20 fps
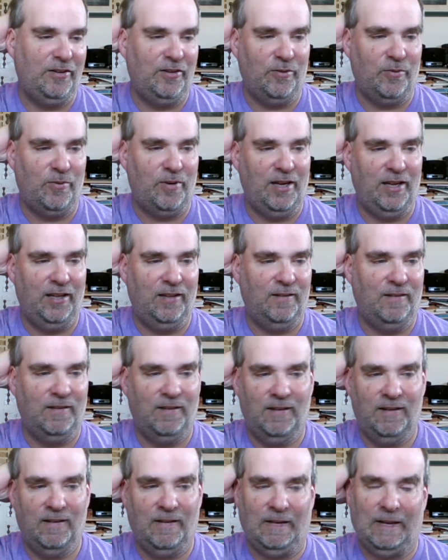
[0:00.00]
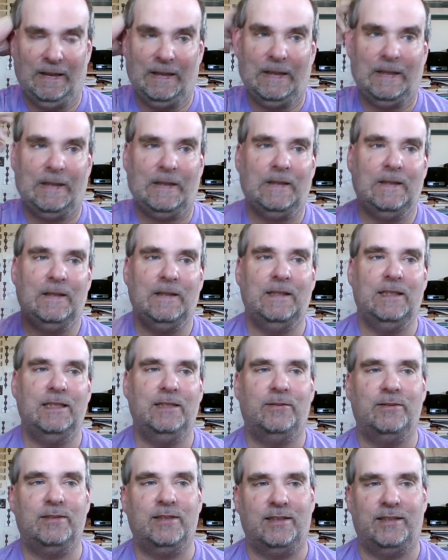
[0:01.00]
Like, whoa, we haven't seen
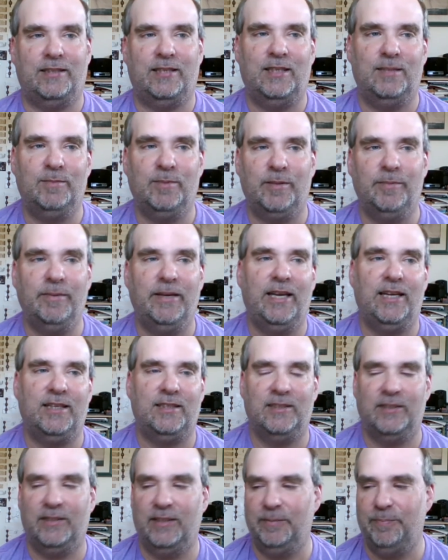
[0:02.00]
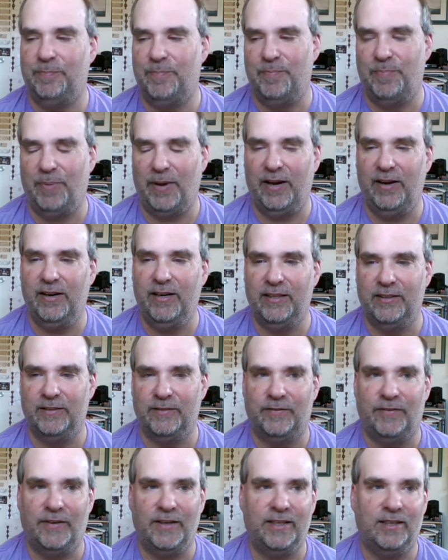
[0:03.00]
a, a true countout in a while.
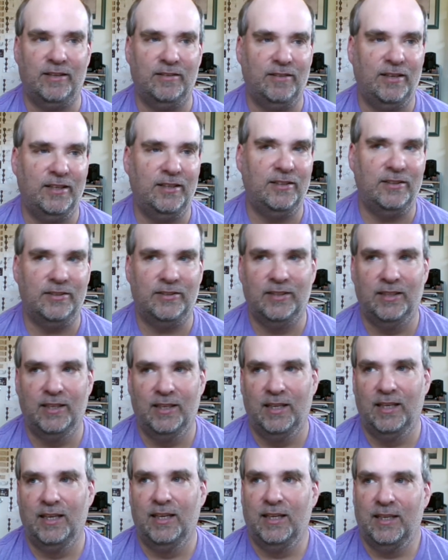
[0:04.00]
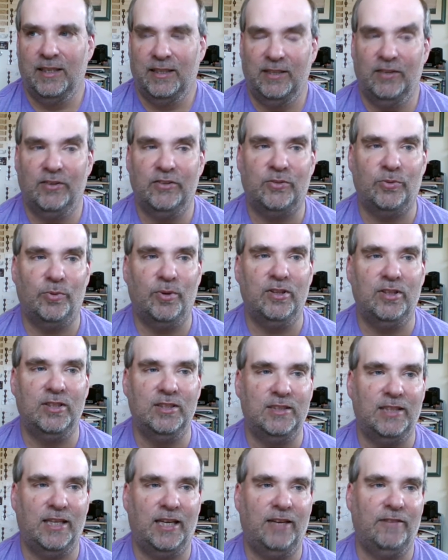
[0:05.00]
This was a terrible match.
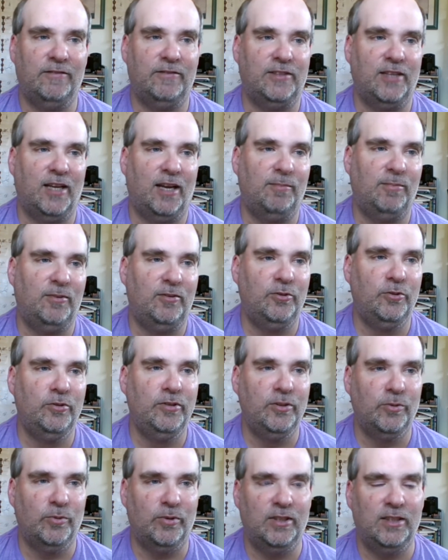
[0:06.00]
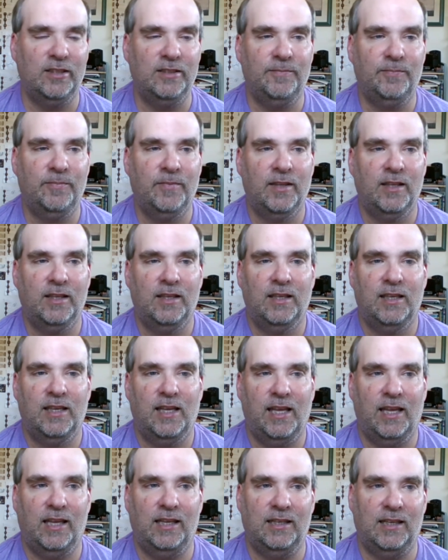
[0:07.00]
They're burying the Viking Raiders.
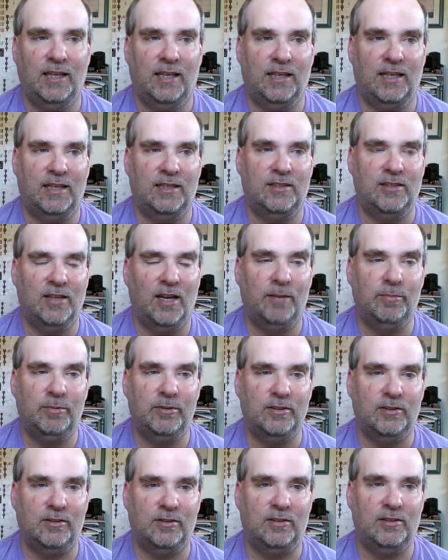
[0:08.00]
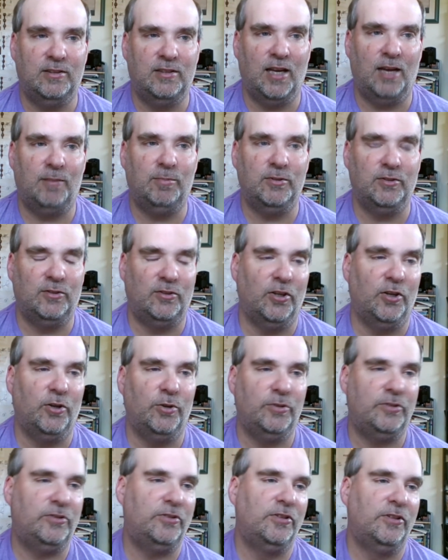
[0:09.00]
You know, it's one thing to have
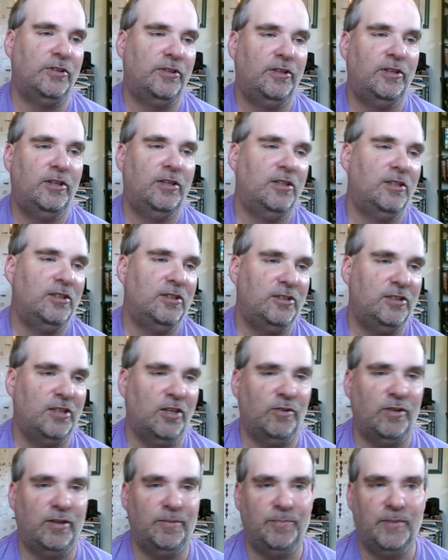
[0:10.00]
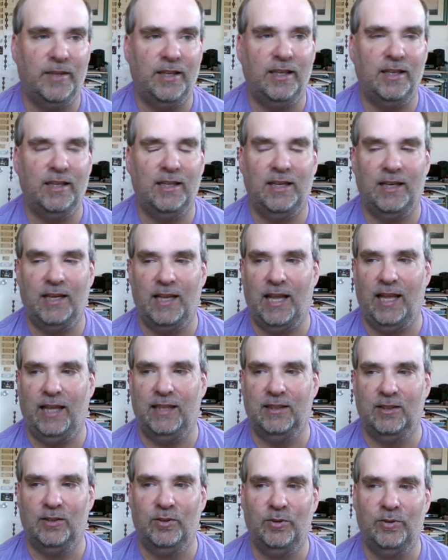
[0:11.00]
Jabberuni 1 and, and, and
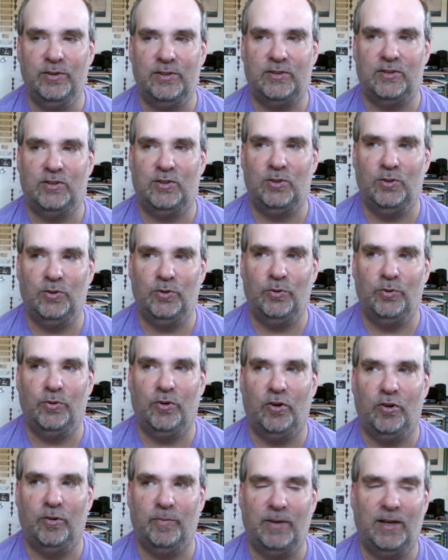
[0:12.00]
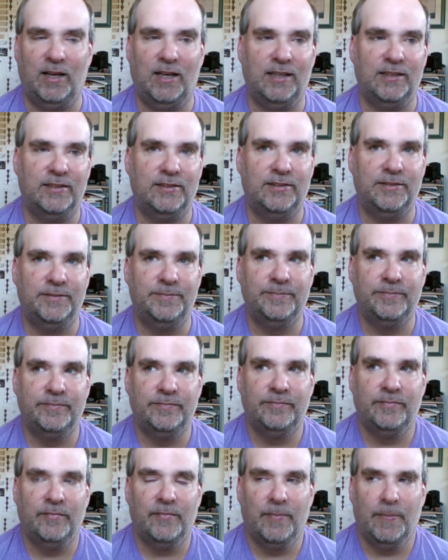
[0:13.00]
Jabber, Jabber Dose
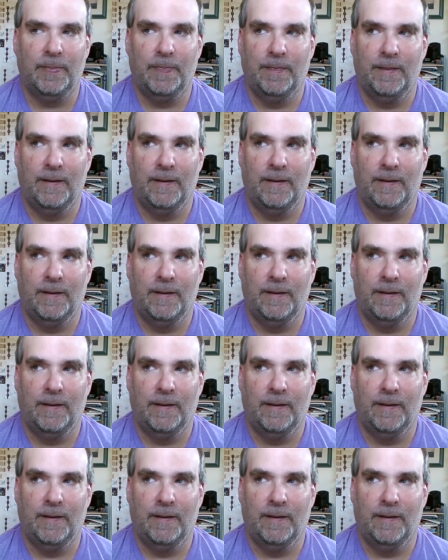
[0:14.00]
show up